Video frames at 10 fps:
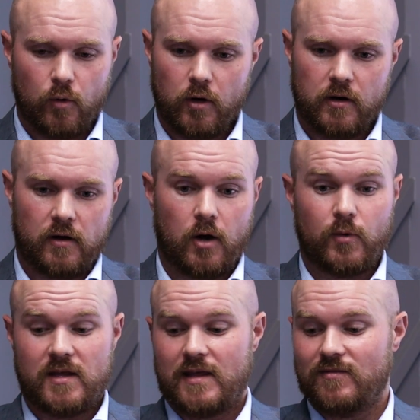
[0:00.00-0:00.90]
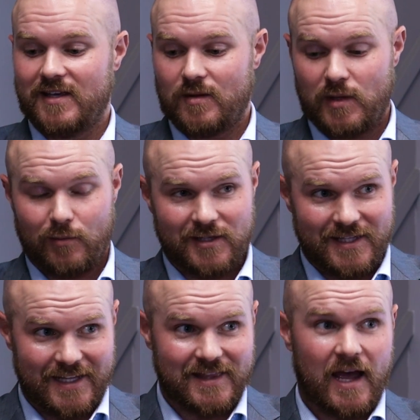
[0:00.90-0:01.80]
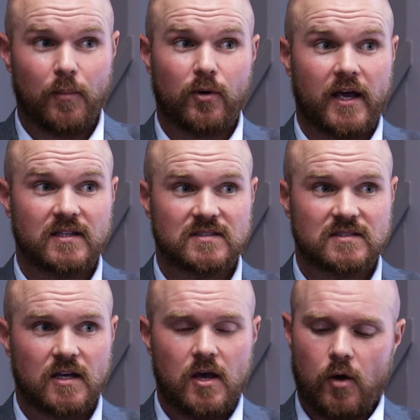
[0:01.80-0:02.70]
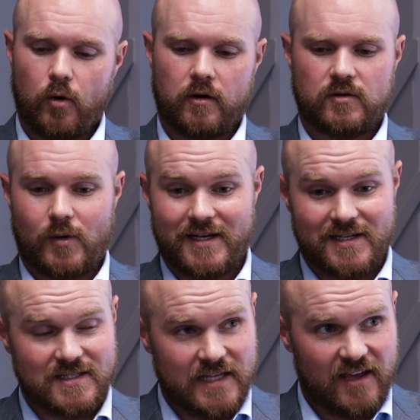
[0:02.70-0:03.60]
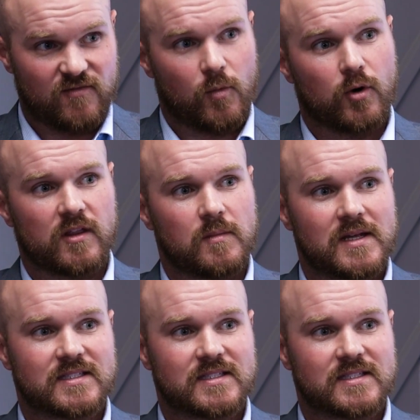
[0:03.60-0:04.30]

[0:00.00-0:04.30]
or are we even going to be able to get that price? Or do I need to save more in the